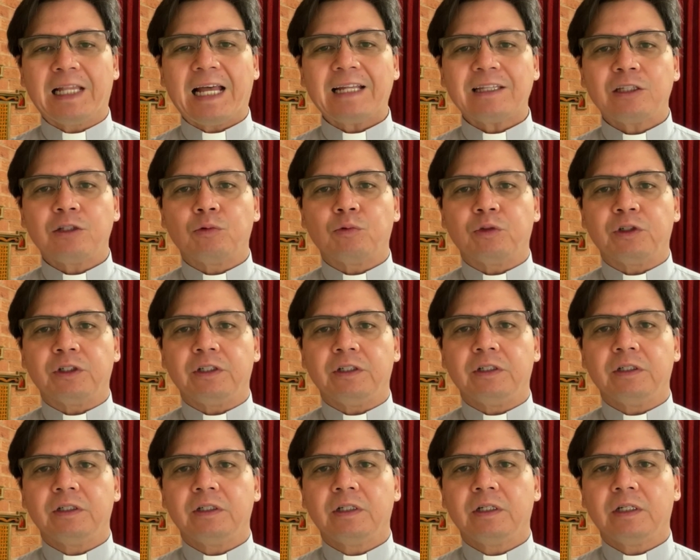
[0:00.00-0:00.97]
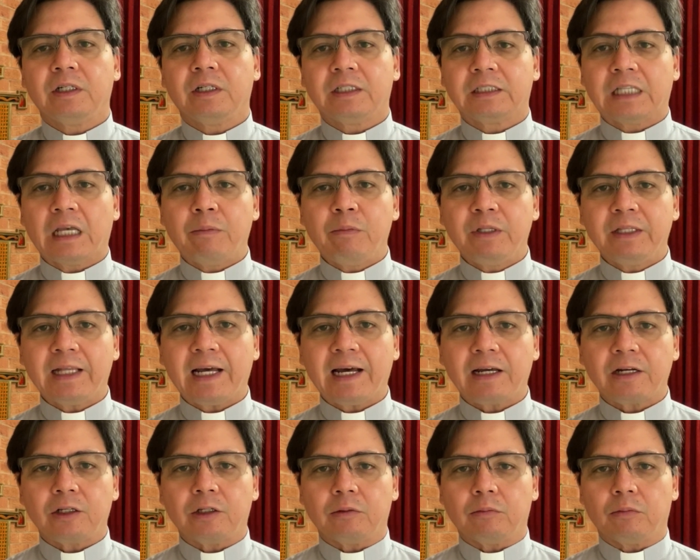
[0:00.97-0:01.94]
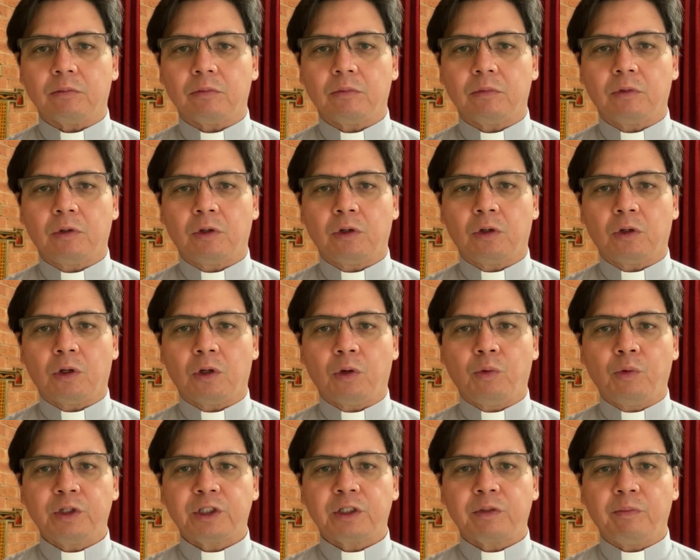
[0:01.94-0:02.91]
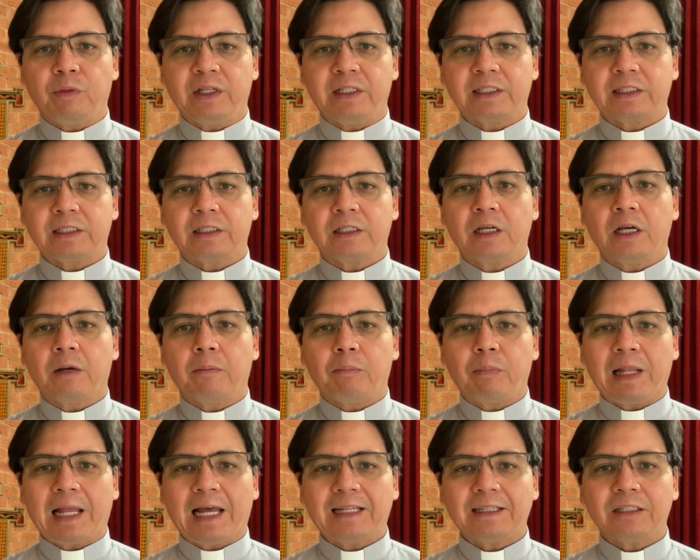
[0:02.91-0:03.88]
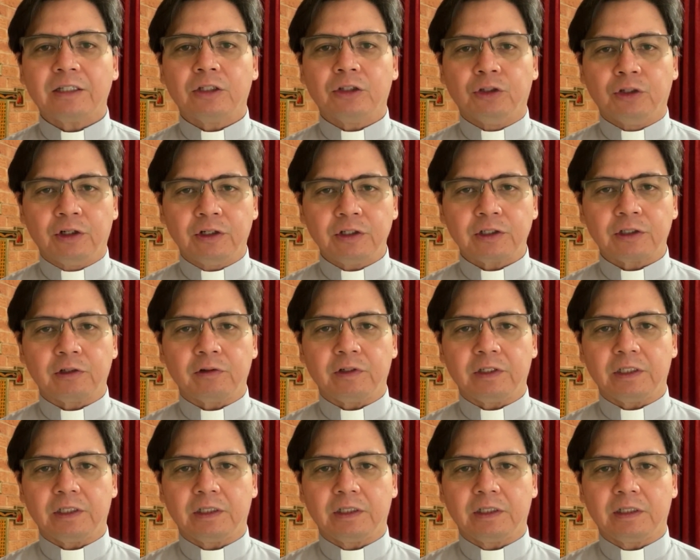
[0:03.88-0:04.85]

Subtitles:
Latin word seminarium, which means plant nursery.